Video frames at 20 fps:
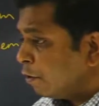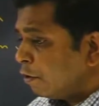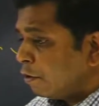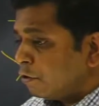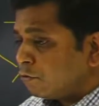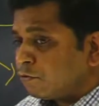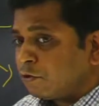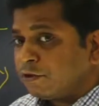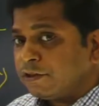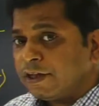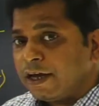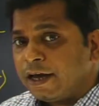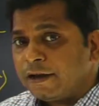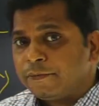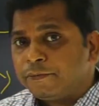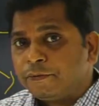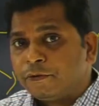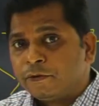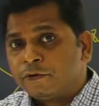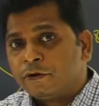So
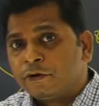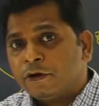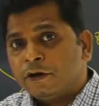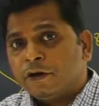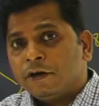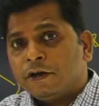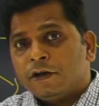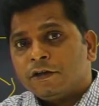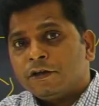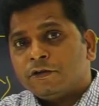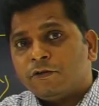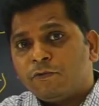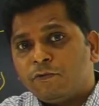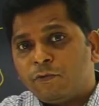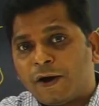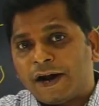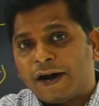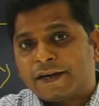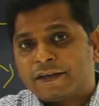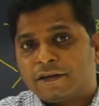therefore the
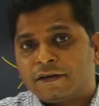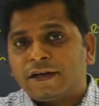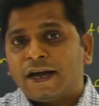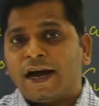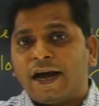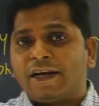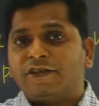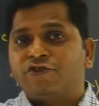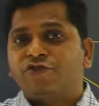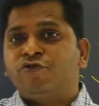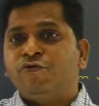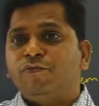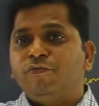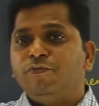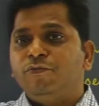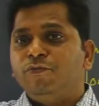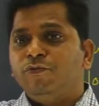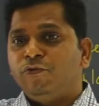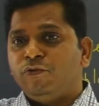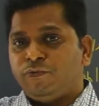water has to
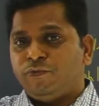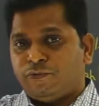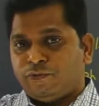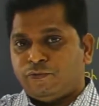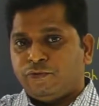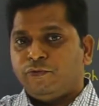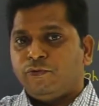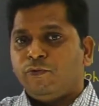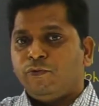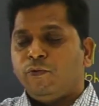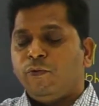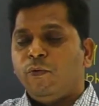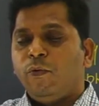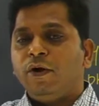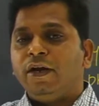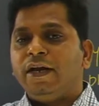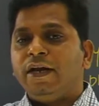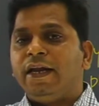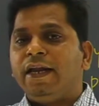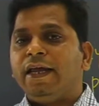move
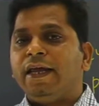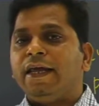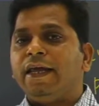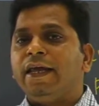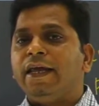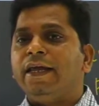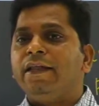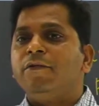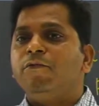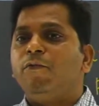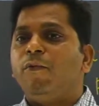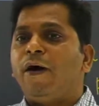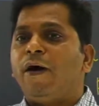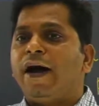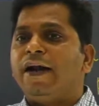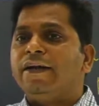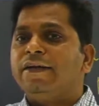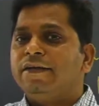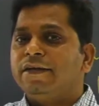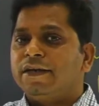only in
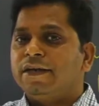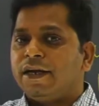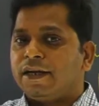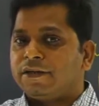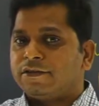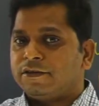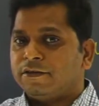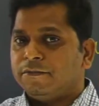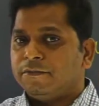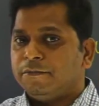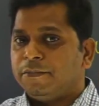one direction,